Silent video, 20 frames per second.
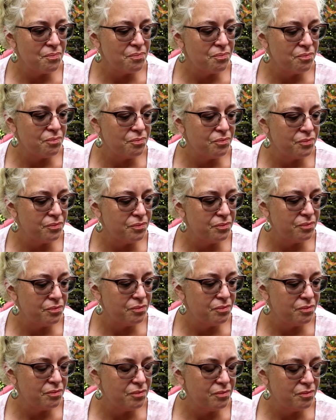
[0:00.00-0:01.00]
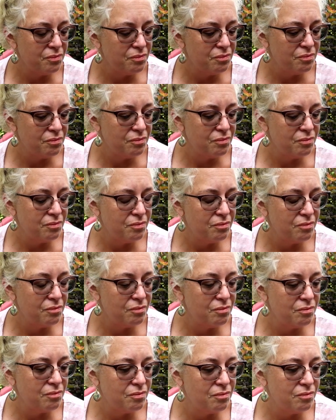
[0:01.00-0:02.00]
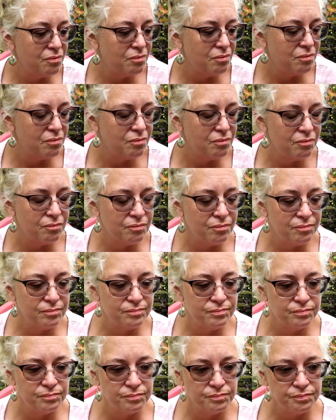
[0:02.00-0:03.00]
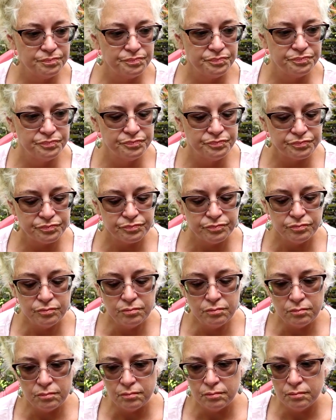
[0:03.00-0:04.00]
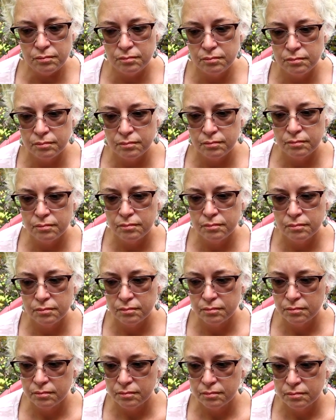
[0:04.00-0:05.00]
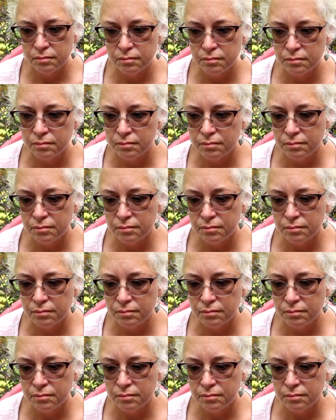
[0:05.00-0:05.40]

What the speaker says: No one is speaking in this clip.